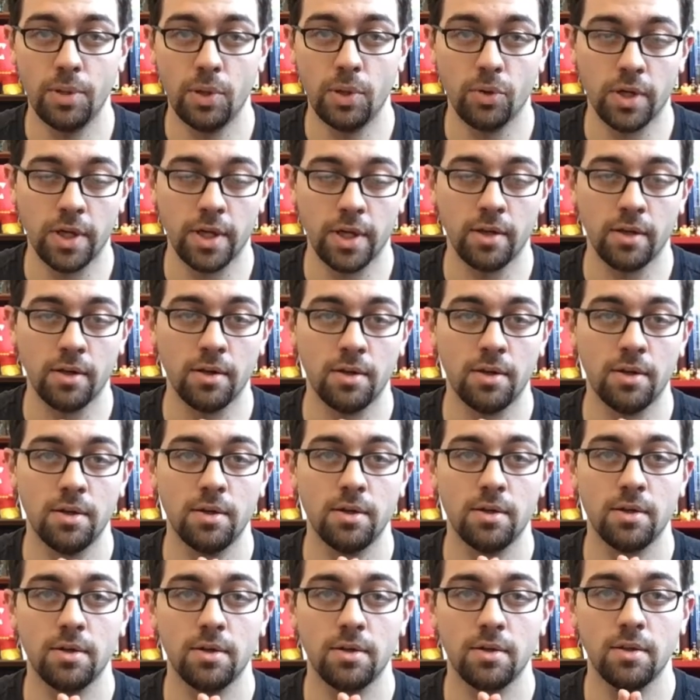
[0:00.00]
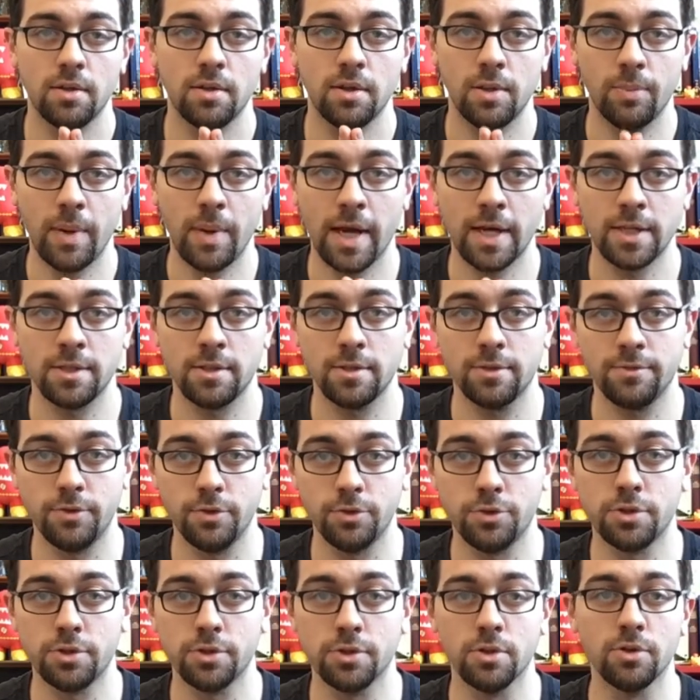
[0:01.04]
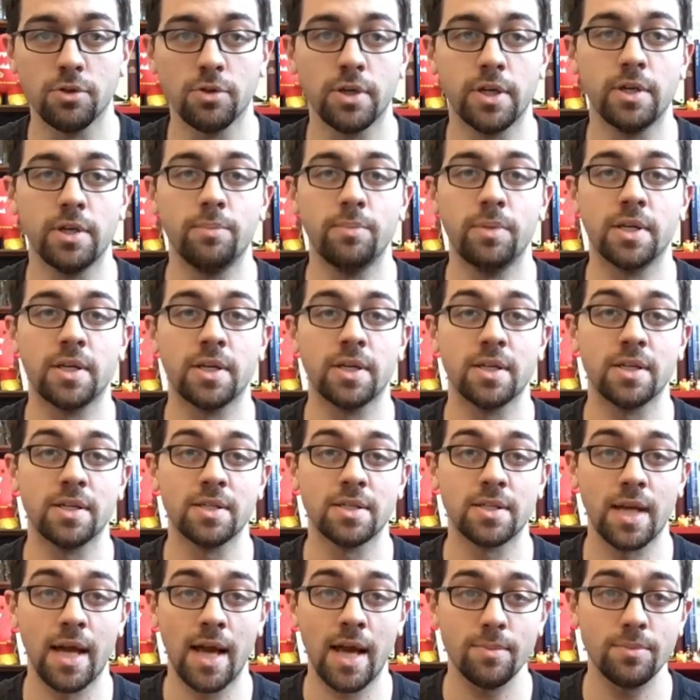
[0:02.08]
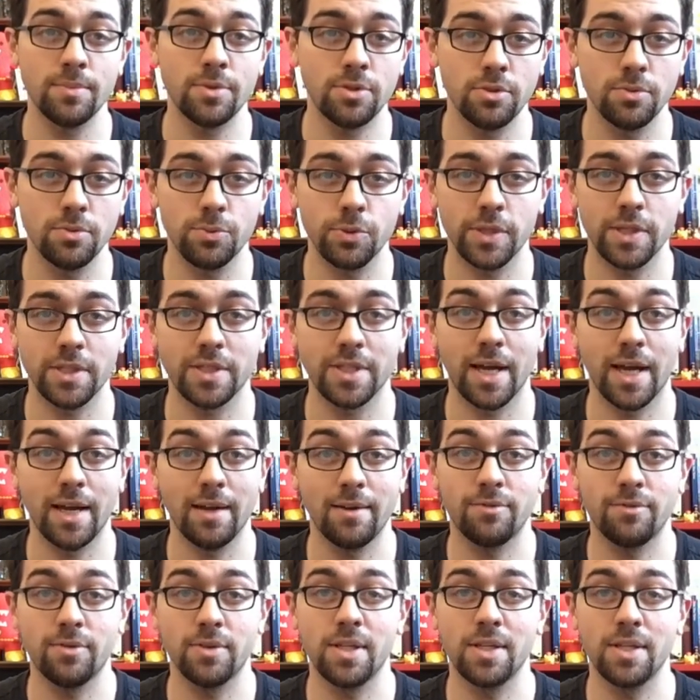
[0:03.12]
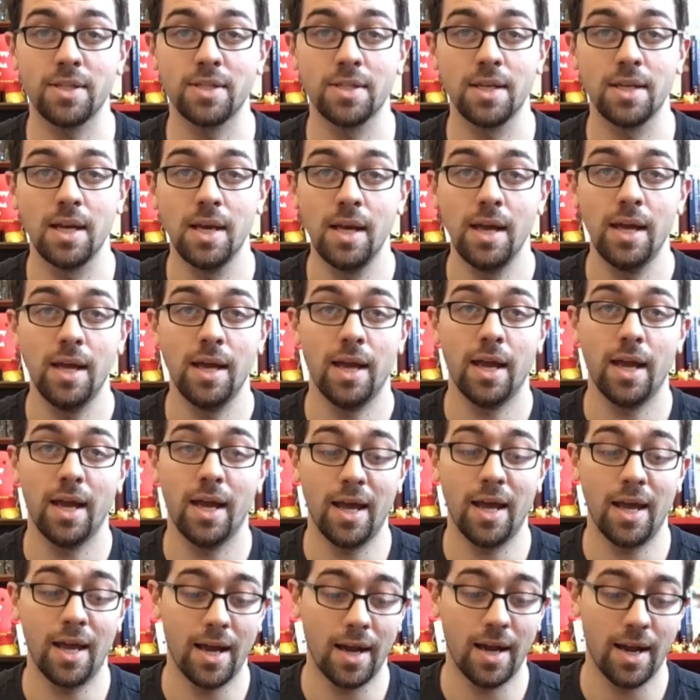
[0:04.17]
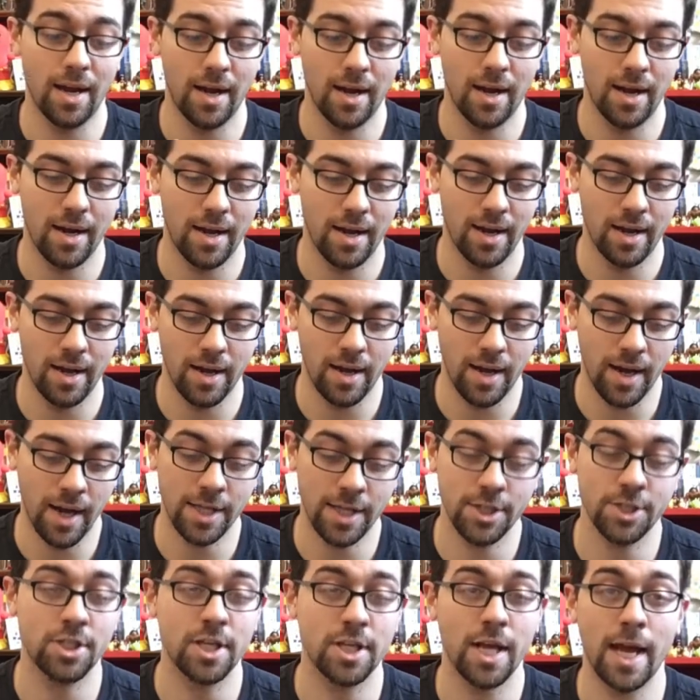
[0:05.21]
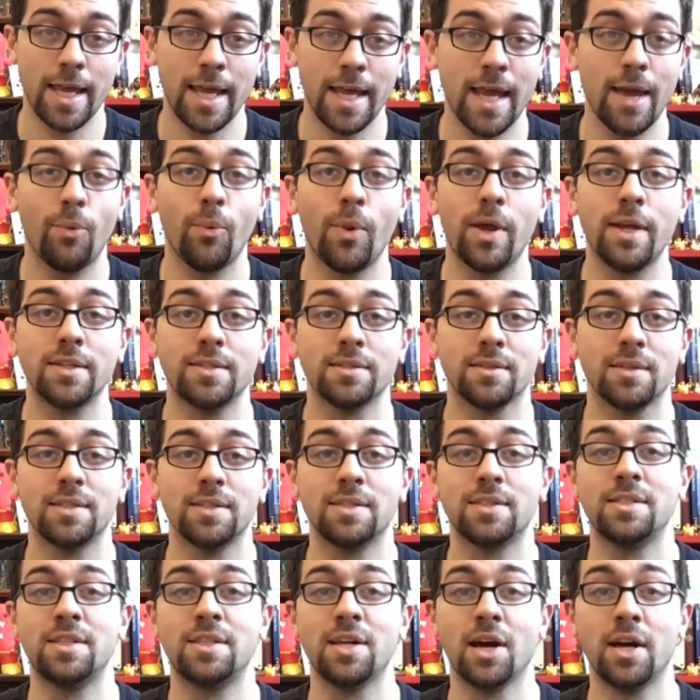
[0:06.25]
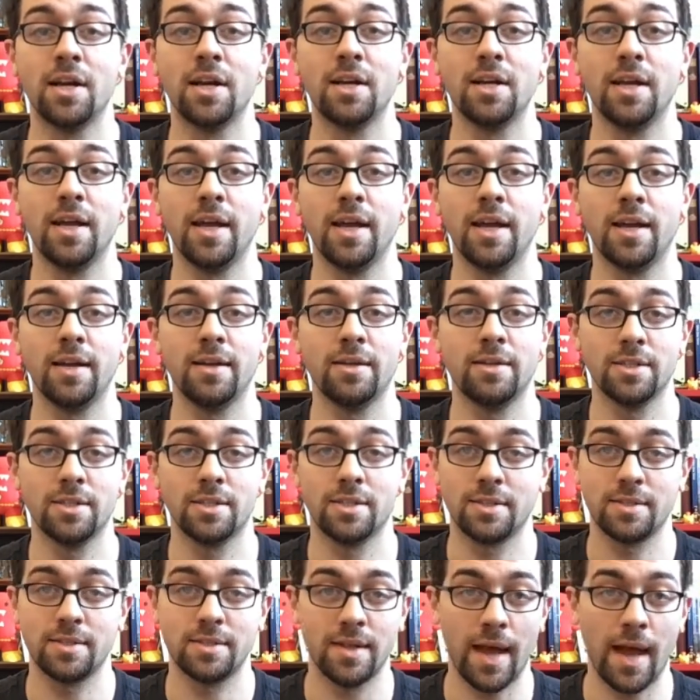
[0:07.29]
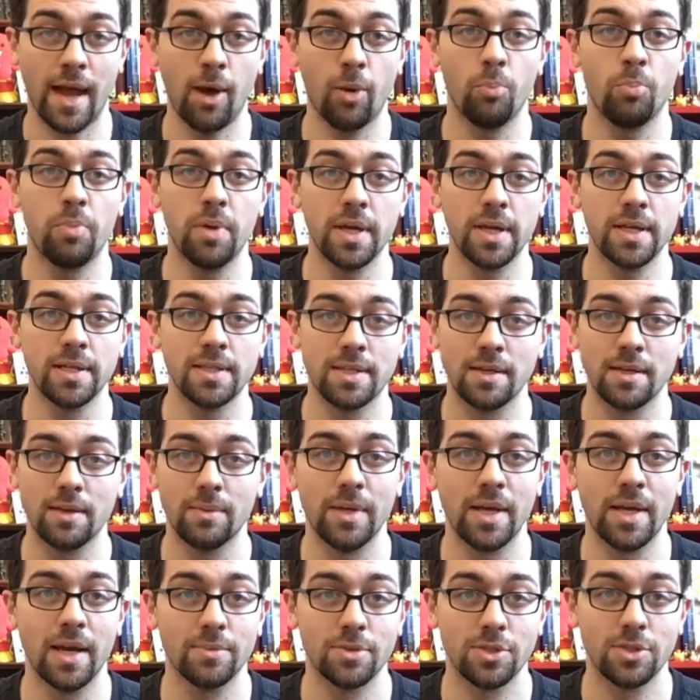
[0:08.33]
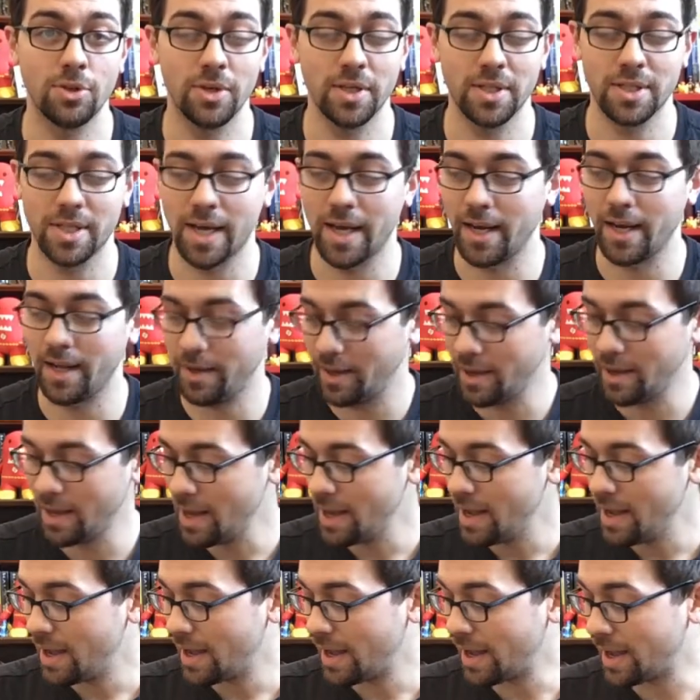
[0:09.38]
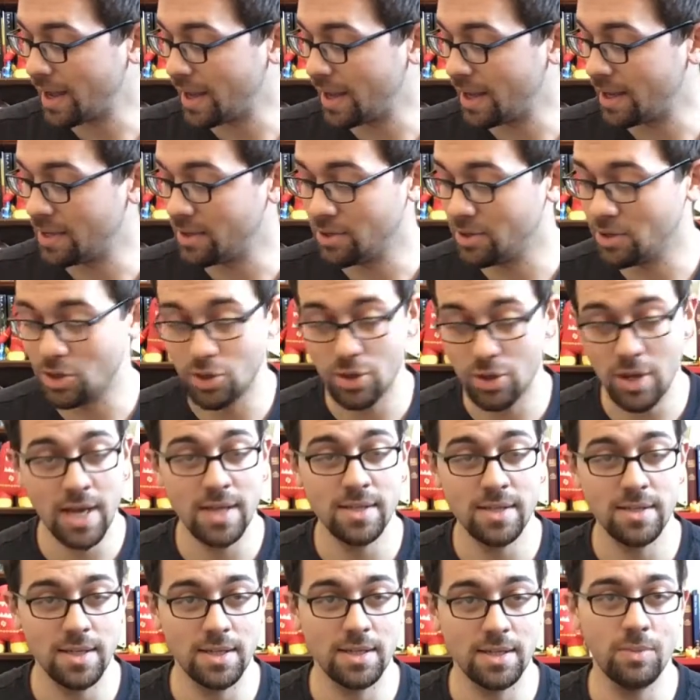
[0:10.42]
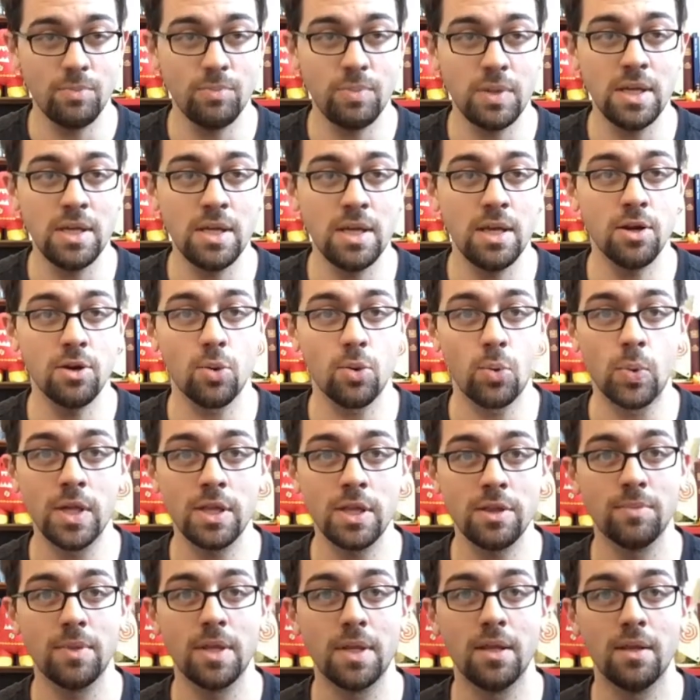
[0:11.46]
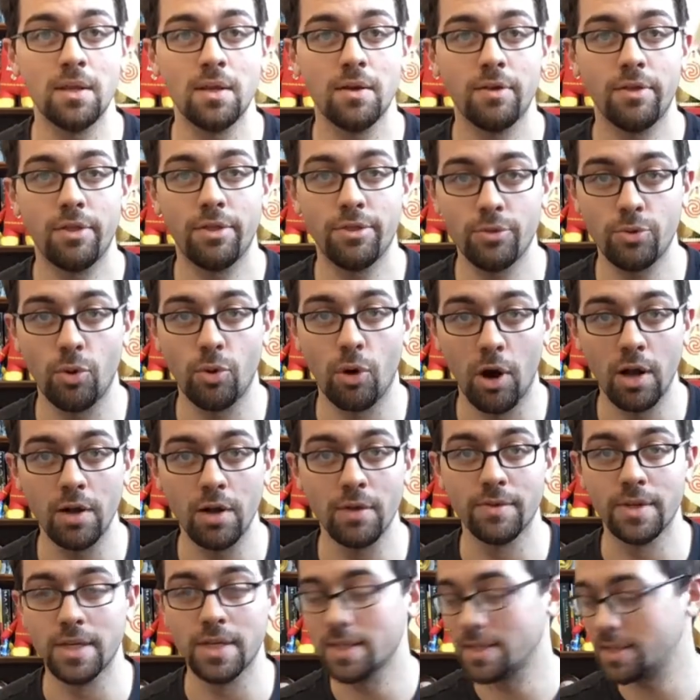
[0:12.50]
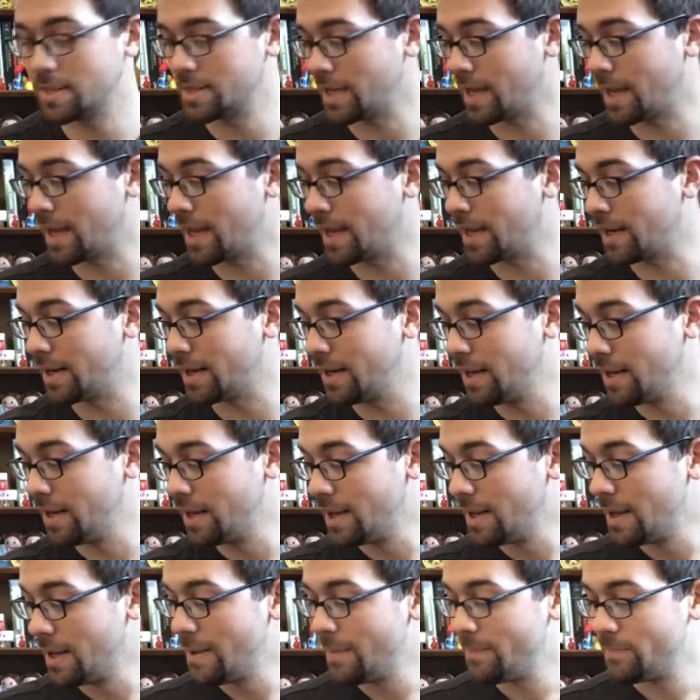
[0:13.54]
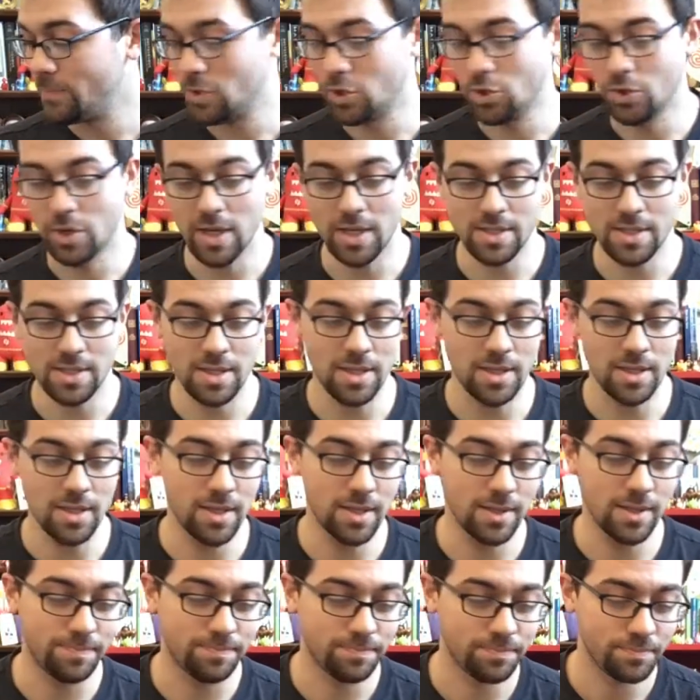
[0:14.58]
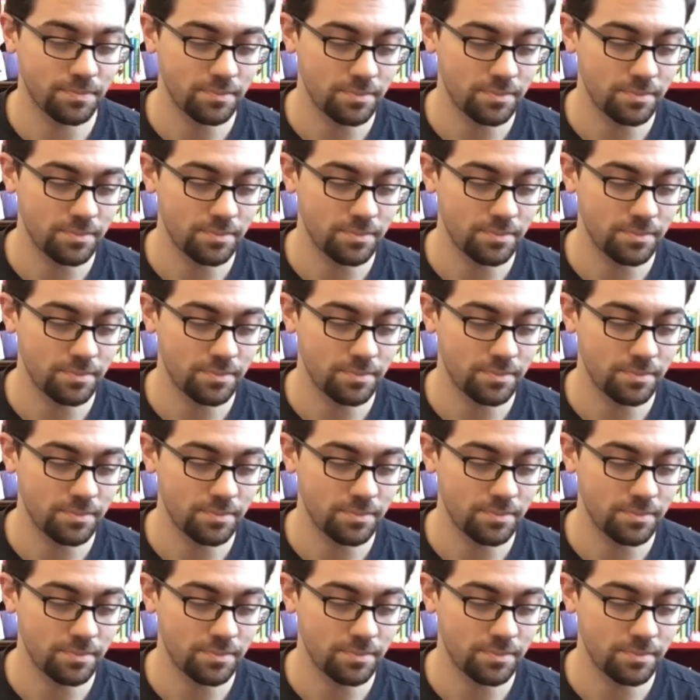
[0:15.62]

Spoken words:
building the Back to the Future DeLorean, because I'm super excited for this, and I can't wait until it's done and just how big it's going to be. I'm so excited, and you guys get to be here with me through all of this, and you get to,